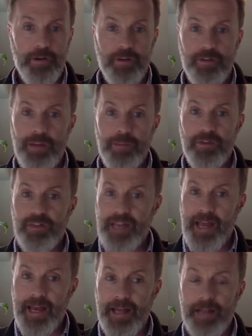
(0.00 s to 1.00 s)
His name is
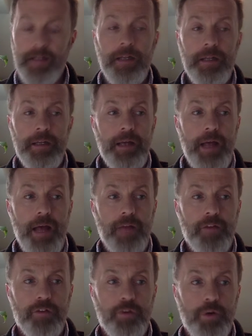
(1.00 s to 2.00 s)
Gan, and
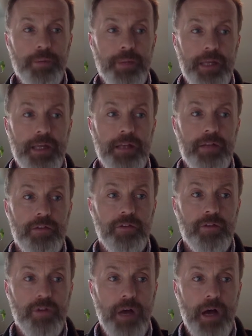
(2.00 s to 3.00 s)
the story begins